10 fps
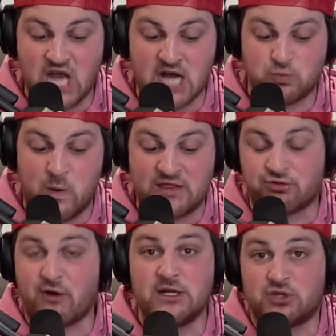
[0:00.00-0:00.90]
Sox win
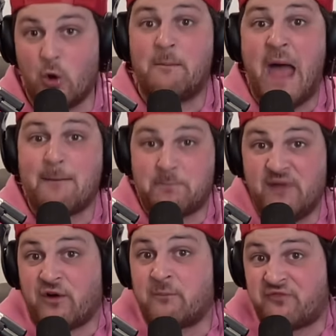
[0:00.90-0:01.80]
3-2. I'm
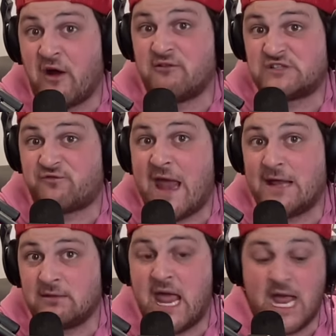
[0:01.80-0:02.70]
happy from Phillies
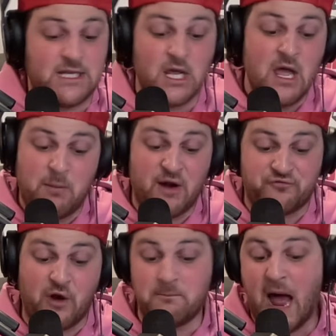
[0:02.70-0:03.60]
fan land, but
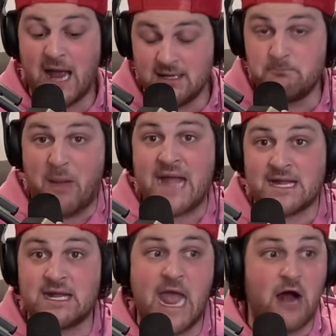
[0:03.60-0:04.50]
from my
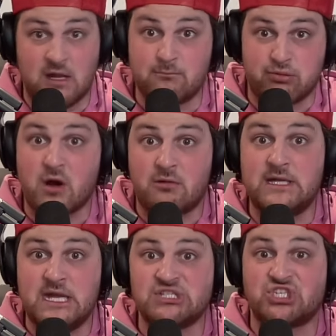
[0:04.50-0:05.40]
bank account in
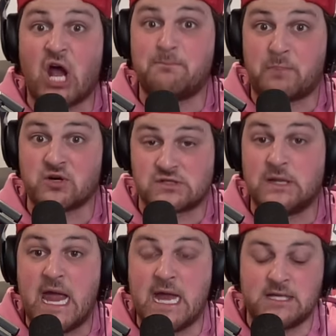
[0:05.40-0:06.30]
Brooklyn Needs Diapers
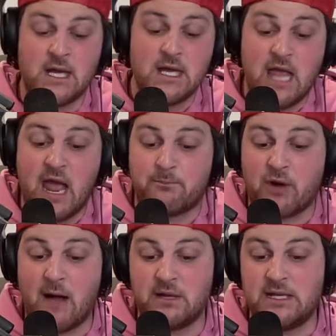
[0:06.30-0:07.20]
land, yeah,
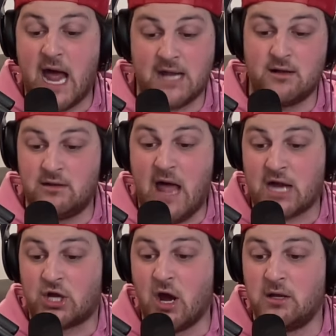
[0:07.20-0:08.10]
probably not
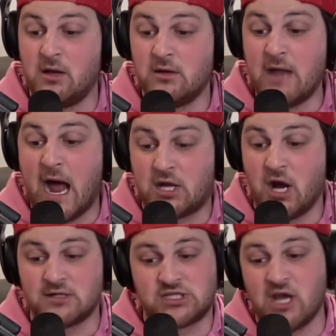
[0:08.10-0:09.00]
good. Not
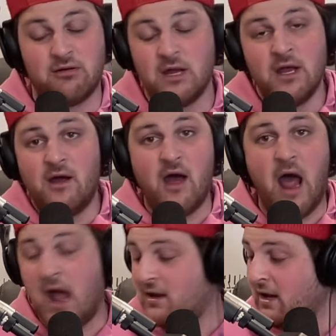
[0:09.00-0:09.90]
good. So,
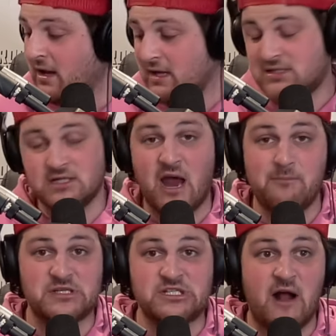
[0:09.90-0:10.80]
this is the
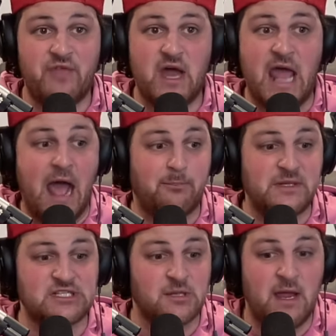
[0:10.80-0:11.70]
type of stuff that
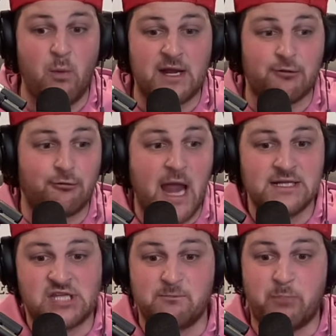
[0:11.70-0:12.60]
happens to me. When it
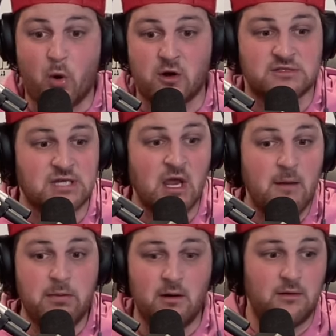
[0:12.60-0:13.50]
rains, it pours.
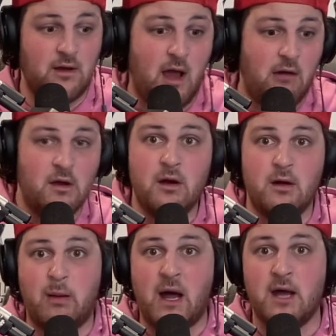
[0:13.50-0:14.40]
But, you know,
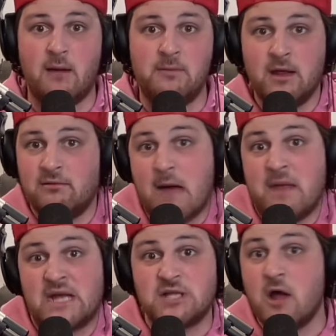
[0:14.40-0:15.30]
but that
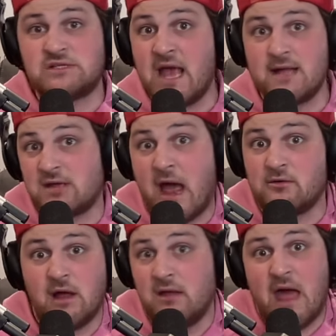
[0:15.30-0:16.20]
makes no sense.
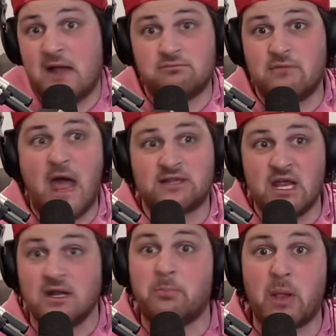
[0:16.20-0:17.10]
That
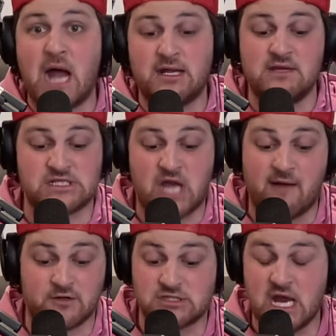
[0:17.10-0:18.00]
didn't apply to this
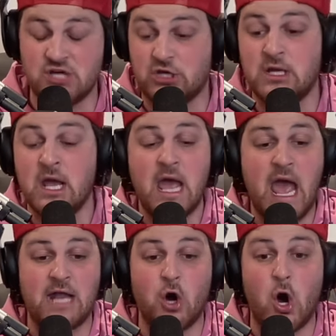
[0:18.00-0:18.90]
conversation
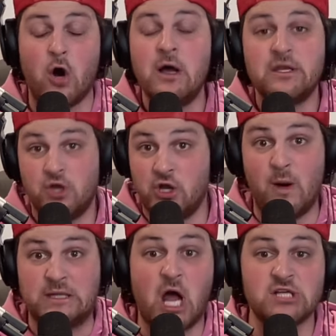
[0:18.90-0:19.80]
at all. You know
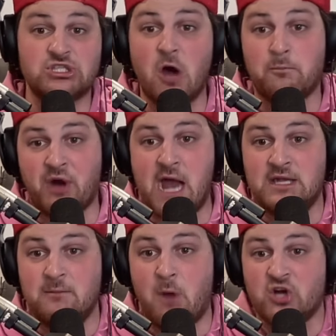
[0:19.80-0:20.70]
what does, though?
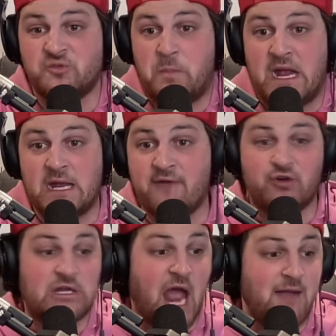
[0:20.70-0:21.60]
Brandon Marsh being an
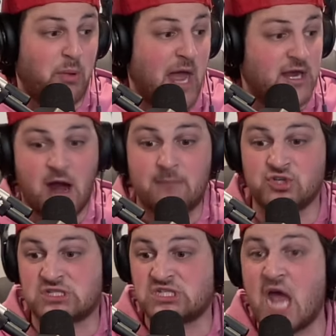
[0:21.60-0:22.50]
everyday player, I'm
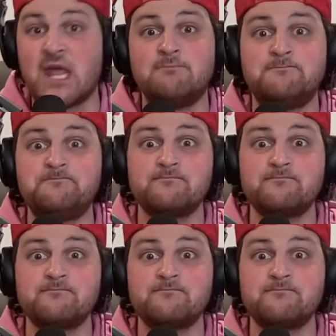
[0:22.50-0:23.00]
just saying.